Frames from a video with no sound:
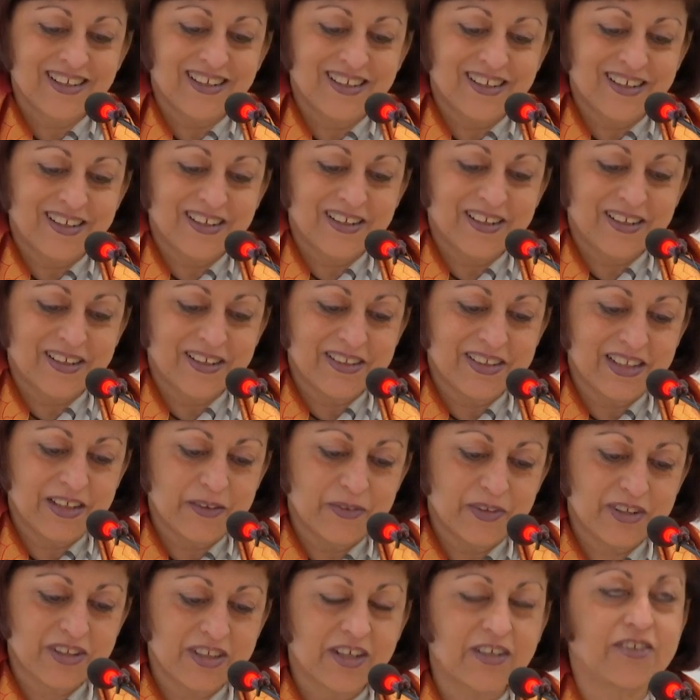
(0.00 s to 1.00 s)
Uh, there
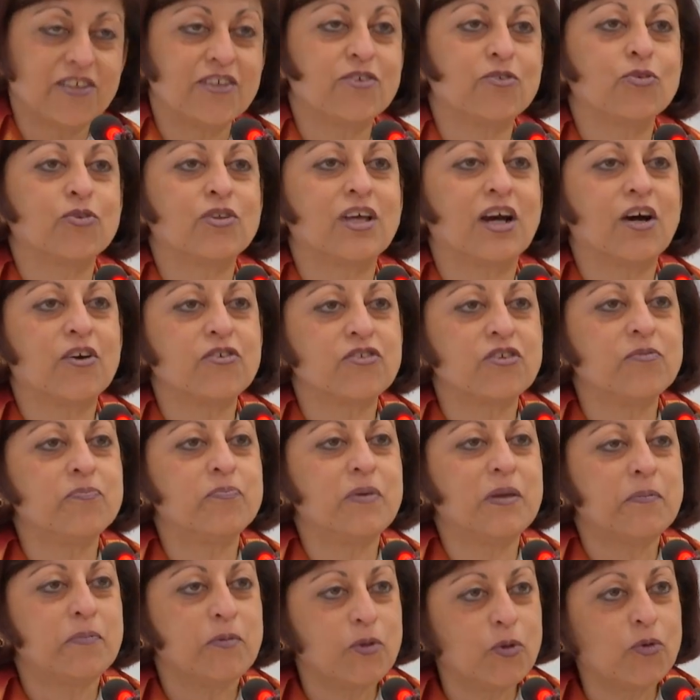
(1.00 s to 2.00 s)
were 32,000
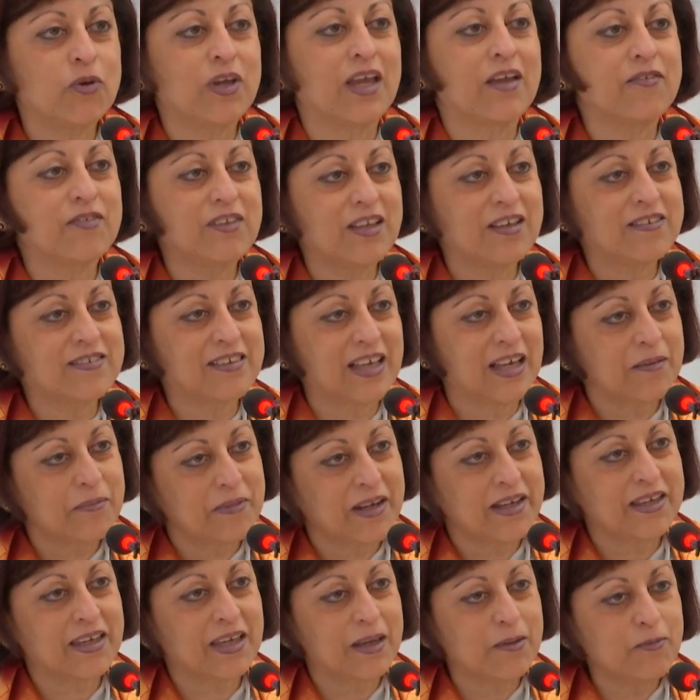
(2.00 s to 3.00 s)
people who gave the exam.
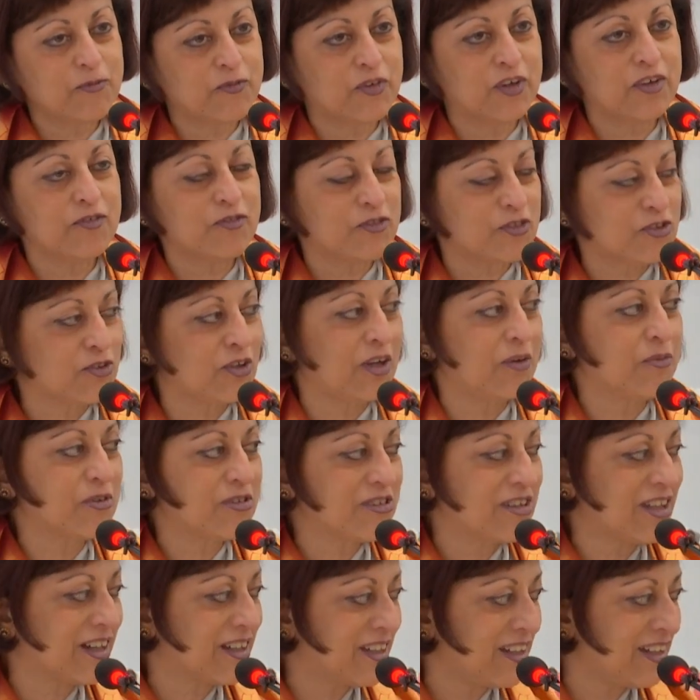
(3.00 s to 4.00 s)
I came fifth, so I
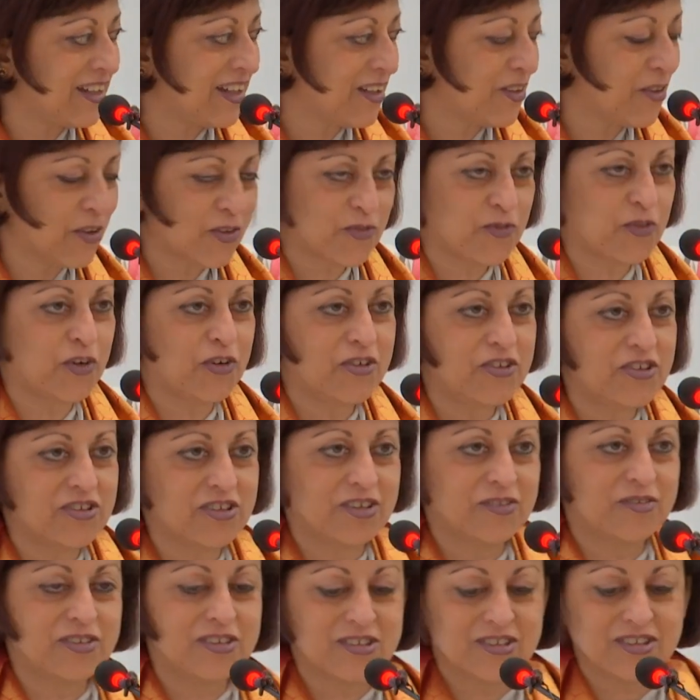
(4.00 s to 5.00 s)
was lucky. I got foreign
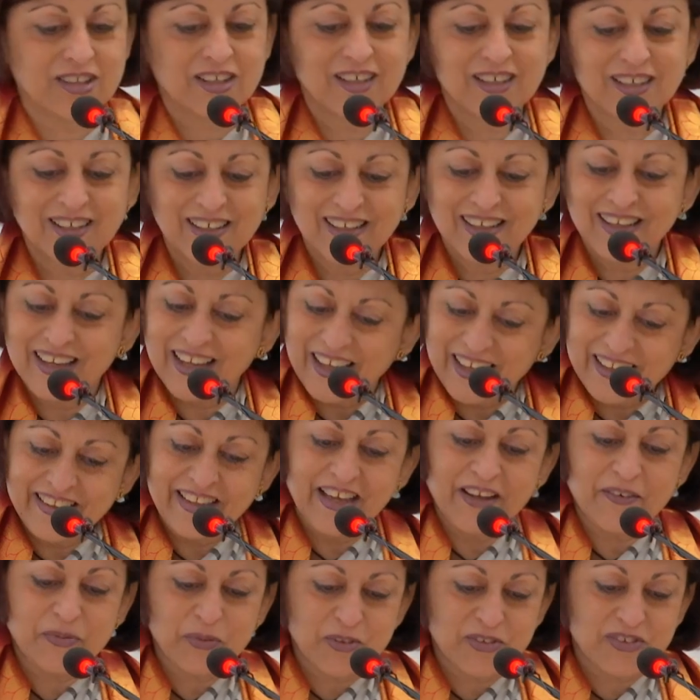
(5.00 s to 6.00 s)
service. And
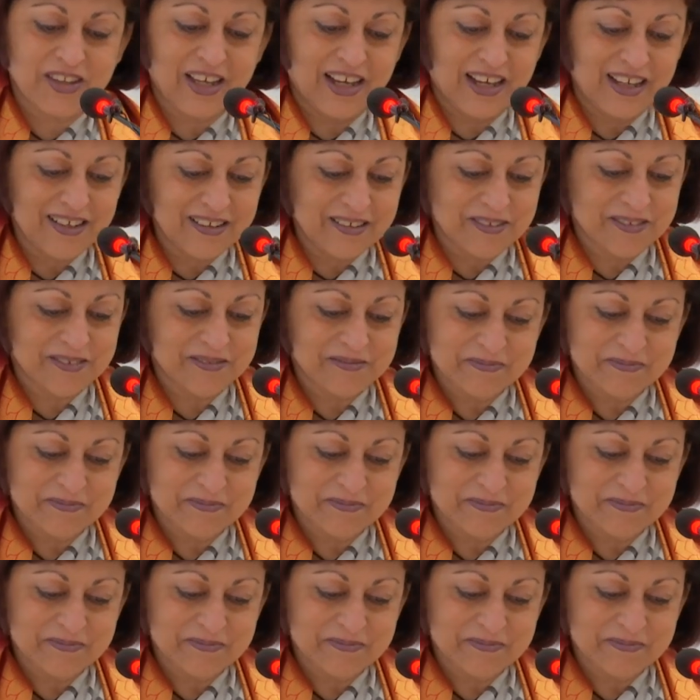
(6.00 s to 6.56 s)
that was that.